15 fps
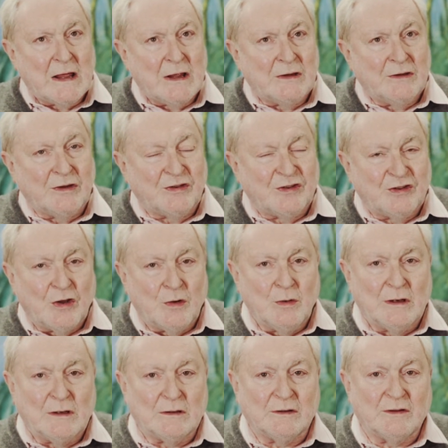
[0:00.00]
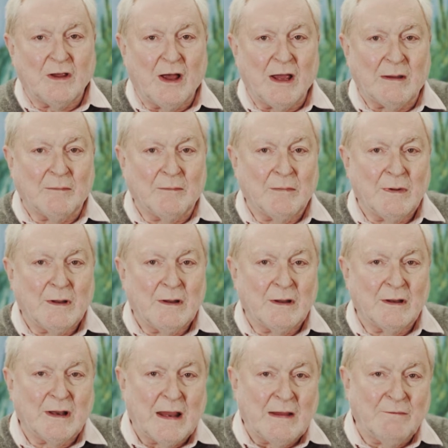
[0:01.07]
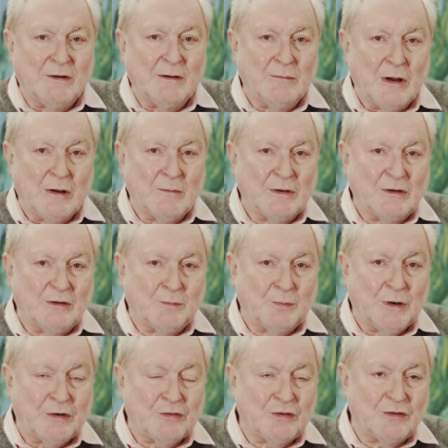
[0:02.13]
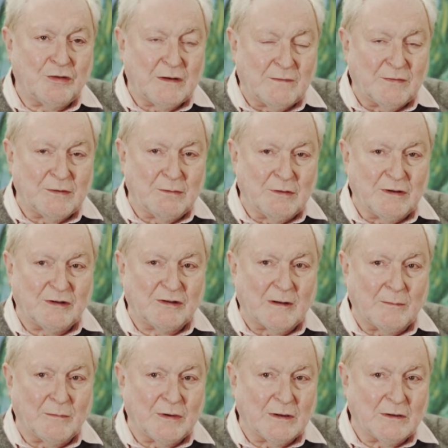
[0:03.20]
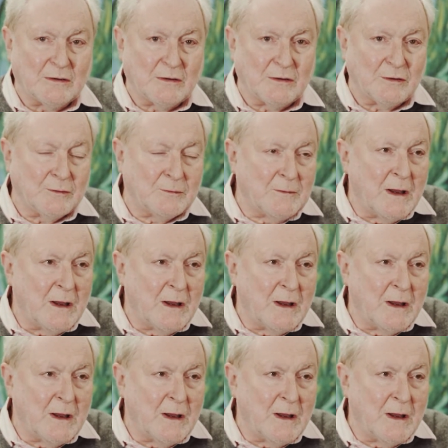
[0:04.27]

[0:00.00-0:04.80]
there's so little time that every moment is precious if there is something to do.